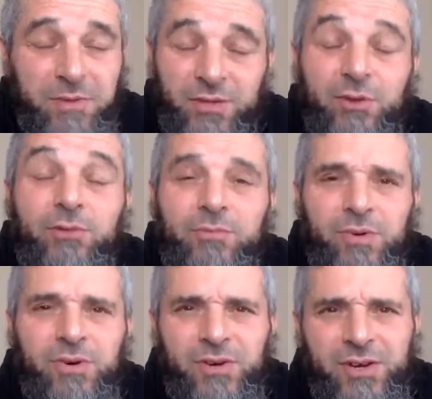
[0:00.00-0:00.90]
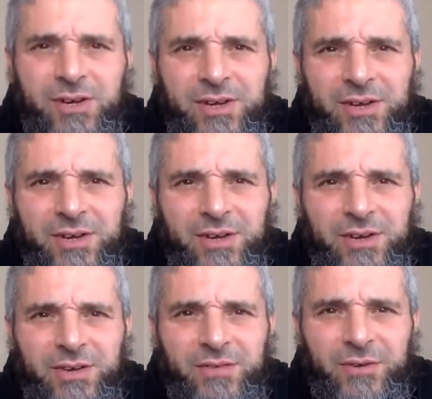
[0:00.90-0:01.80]
maybe a notebook
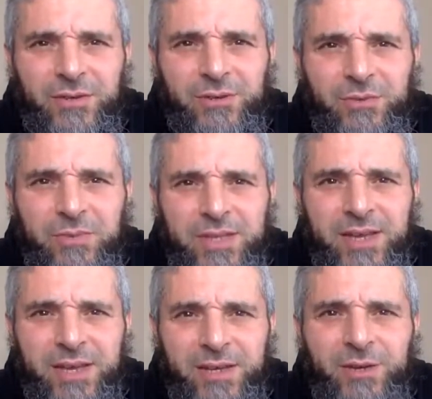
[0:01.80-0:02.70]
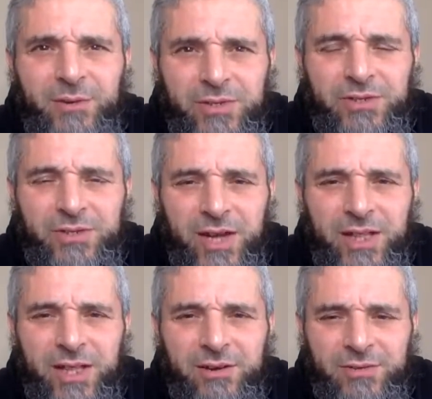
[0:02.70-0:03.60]
for you to be taking notes,
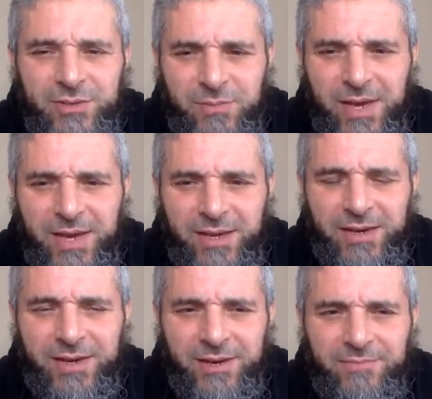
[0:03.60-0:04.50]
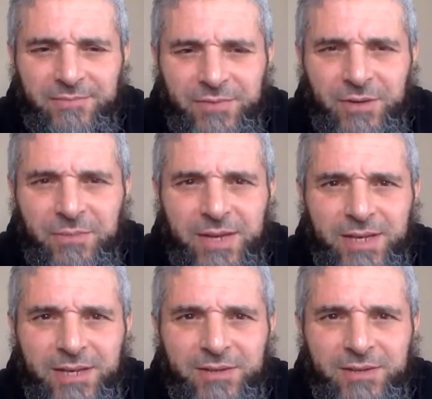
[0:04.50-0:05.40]
inshallah, because you may um, you may
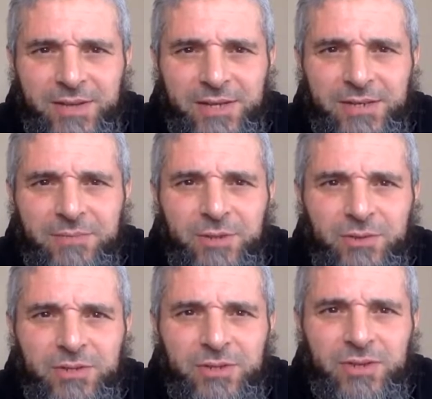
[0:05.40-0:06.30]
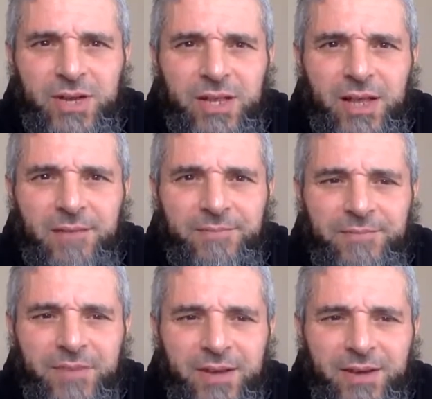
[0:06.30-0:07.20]
need to take some notes, inshallah.
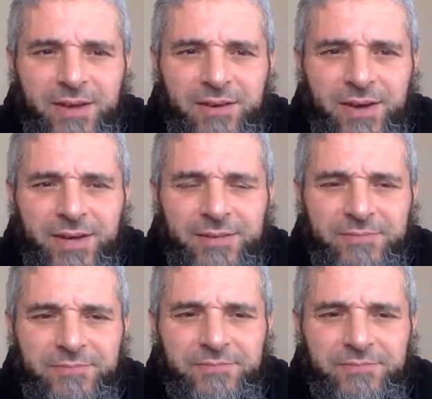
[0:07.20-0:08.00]
Right?